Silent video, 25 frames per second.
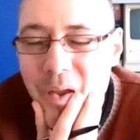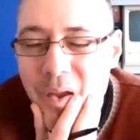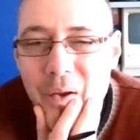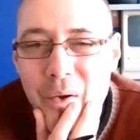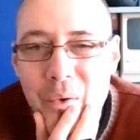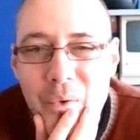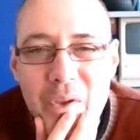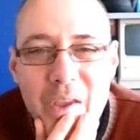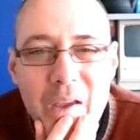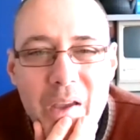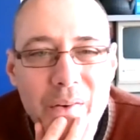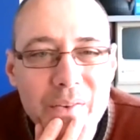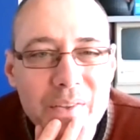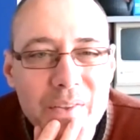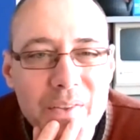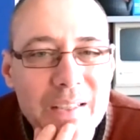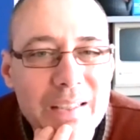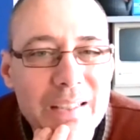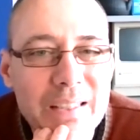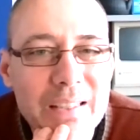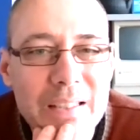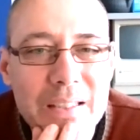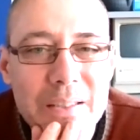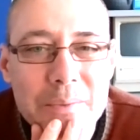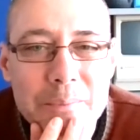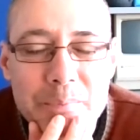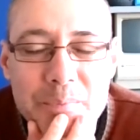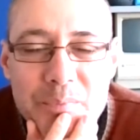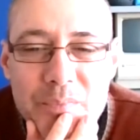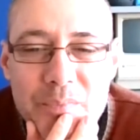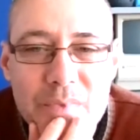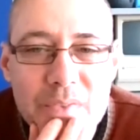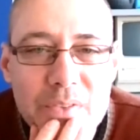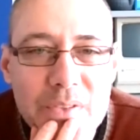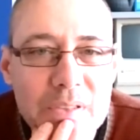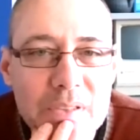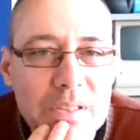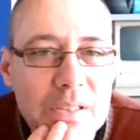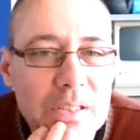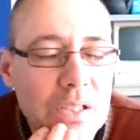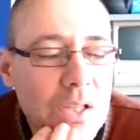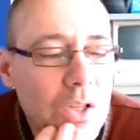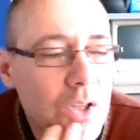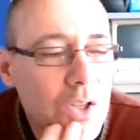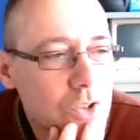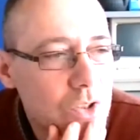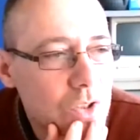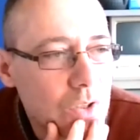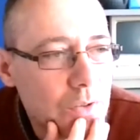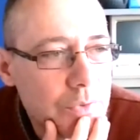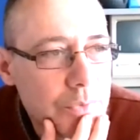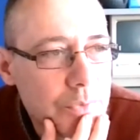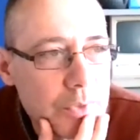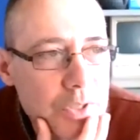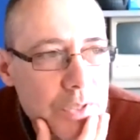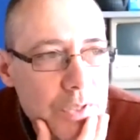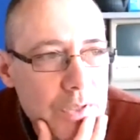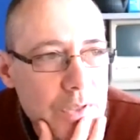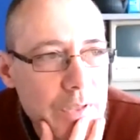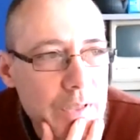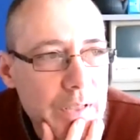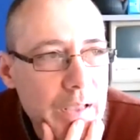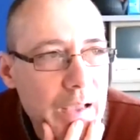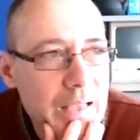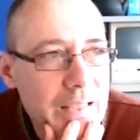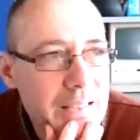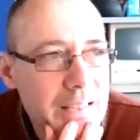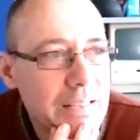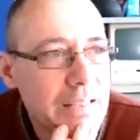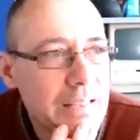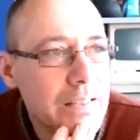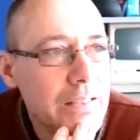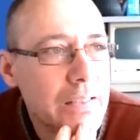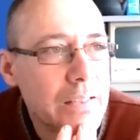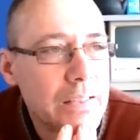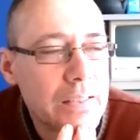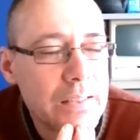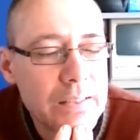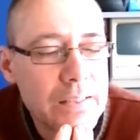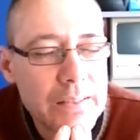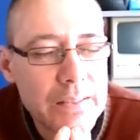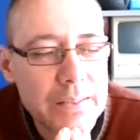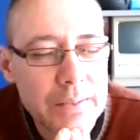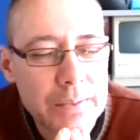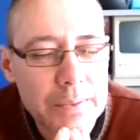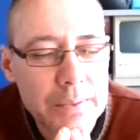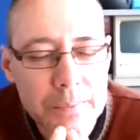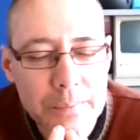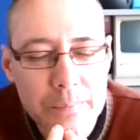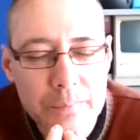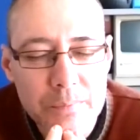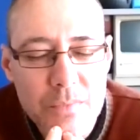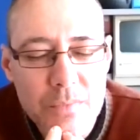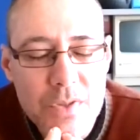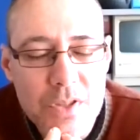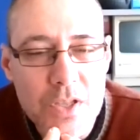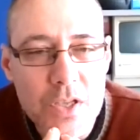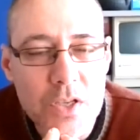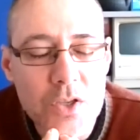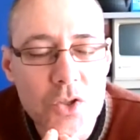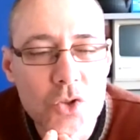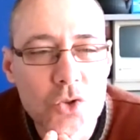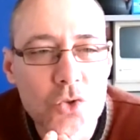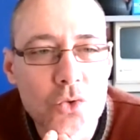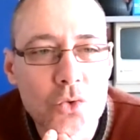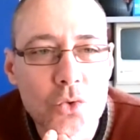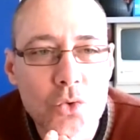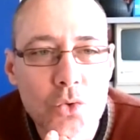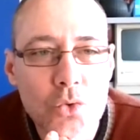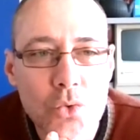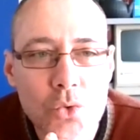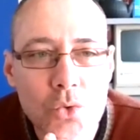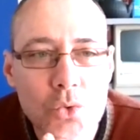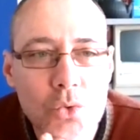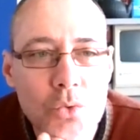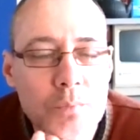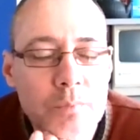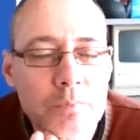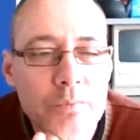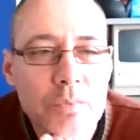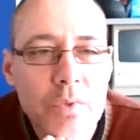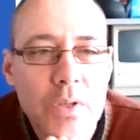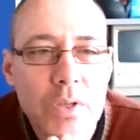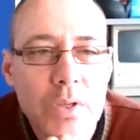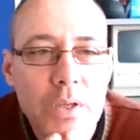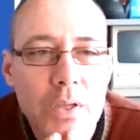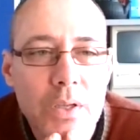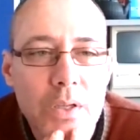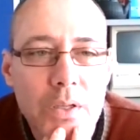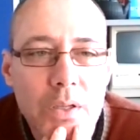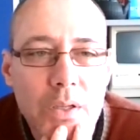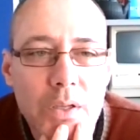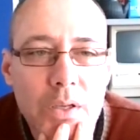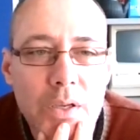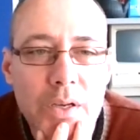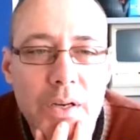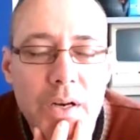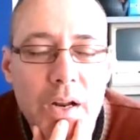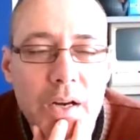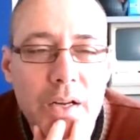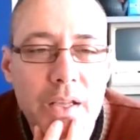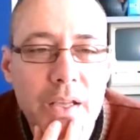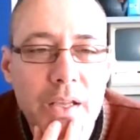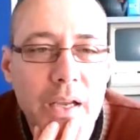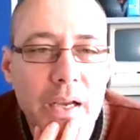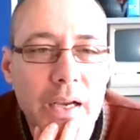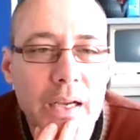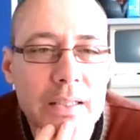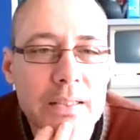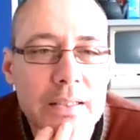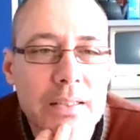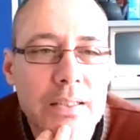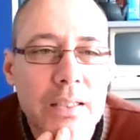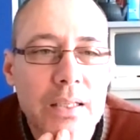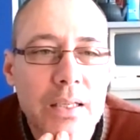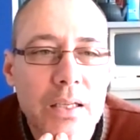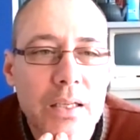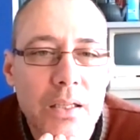We have lots of asking things to do in ArchiCAD.